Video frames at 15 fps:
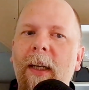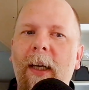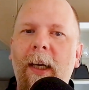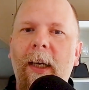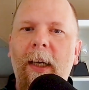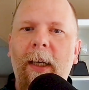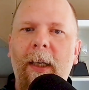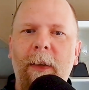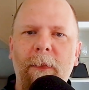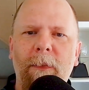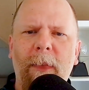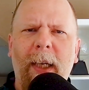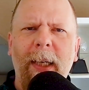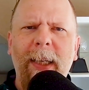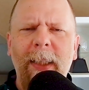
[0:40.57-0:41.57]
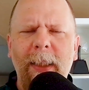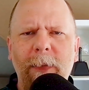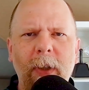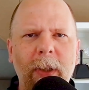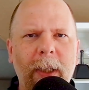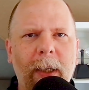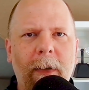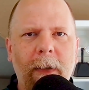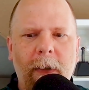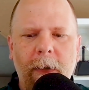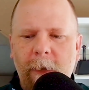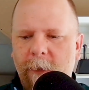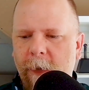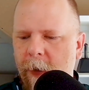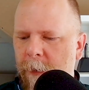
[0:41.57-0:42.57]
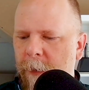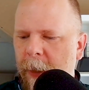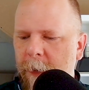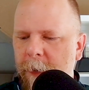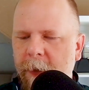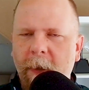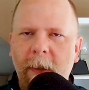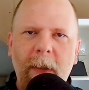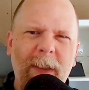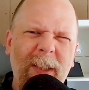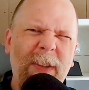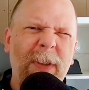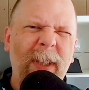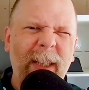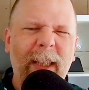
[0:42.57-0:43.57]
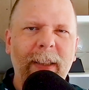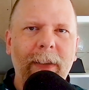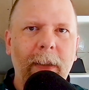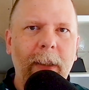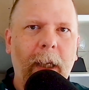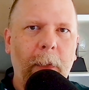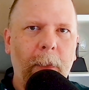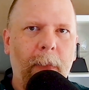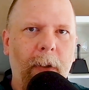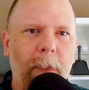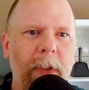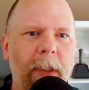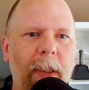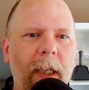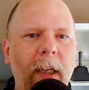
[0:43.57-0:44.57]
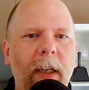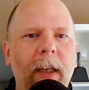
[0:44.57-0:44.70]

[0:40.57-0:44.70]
I guess if you count all the front and back material, it's really less than that per mistake.